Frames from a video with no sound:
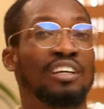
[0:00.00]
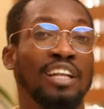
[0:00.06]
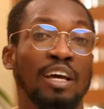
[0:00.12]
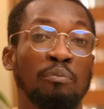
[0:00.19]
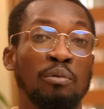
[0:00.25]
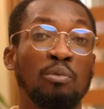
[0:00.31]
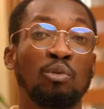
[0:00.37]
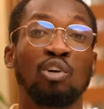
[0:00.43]

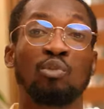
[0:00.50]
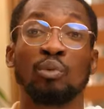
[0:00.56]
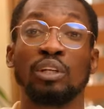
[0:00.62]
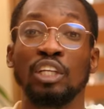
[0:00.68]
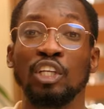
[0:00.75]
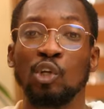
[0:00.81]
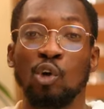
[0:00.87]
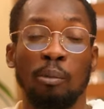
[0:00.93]
Like, people don't
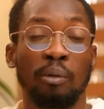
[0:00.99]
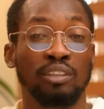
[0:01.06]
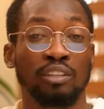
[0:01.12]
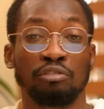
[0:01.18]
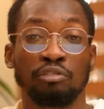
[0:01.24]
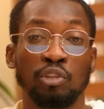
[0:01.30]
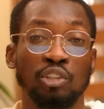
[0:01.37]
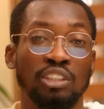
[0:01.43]
really know about
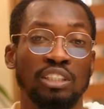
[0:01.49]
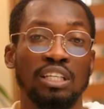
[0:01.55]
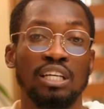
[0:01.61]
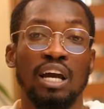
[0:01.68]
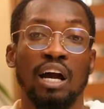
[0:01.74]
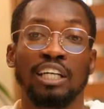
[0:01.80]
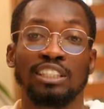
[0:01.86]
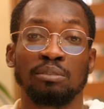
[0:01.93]
the Fuji
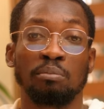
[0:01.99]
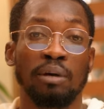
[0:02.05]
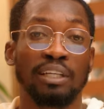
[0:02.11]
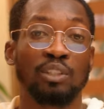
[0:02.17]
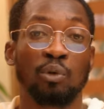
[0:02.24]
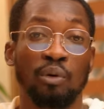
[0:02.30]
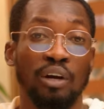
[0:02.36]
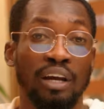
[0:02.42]
as
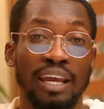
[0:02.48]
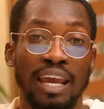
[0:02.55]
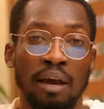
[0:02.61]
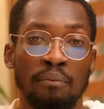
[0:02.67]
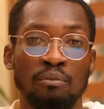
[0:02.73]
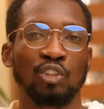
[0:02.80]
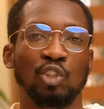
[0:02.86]
much where I am.